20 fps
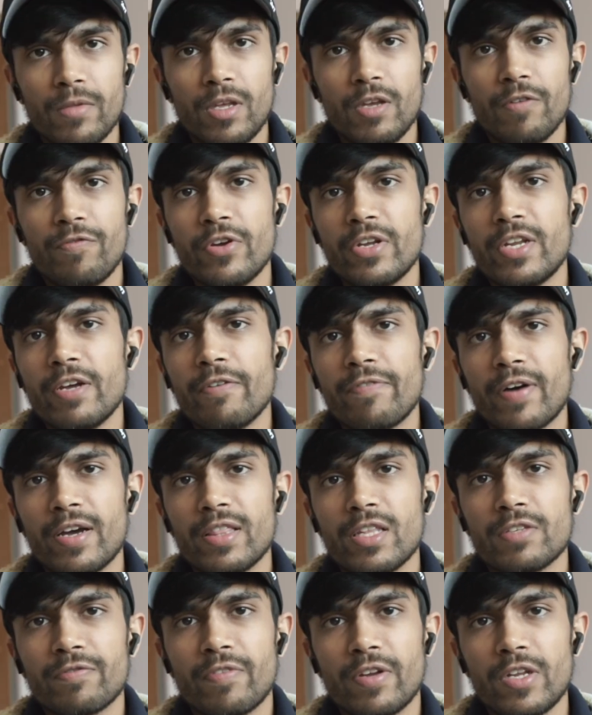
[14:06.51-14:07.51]
If you did
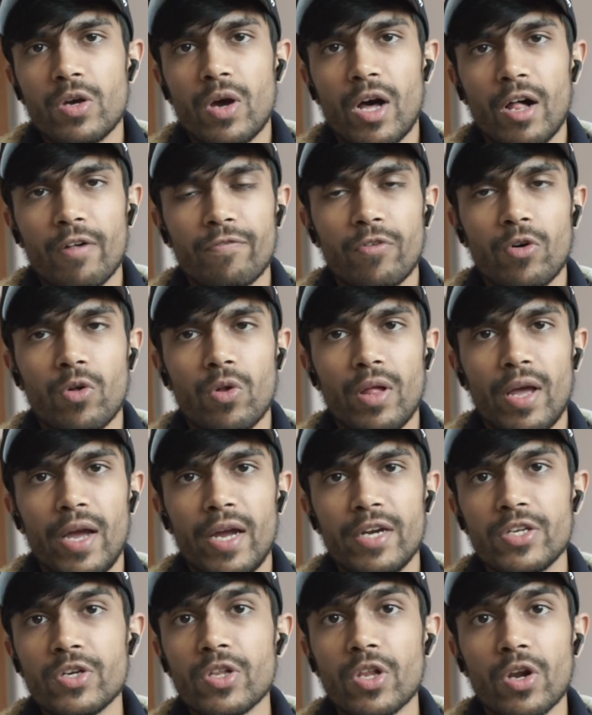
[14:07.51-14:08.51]
find this video helpful
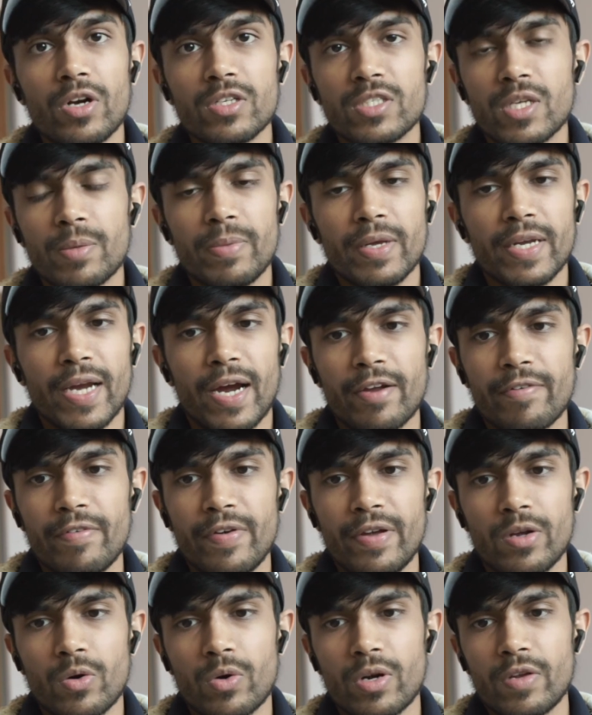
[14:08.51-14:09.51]
and you learned something out of
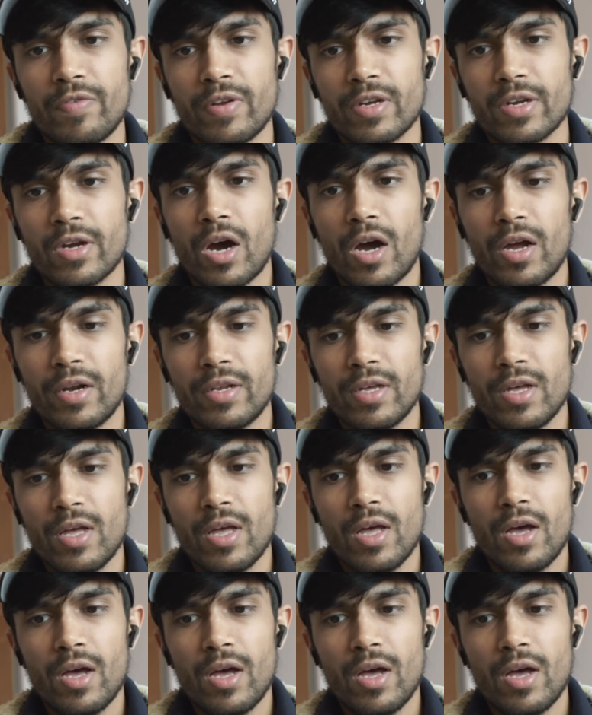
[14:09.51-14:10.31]
it or even got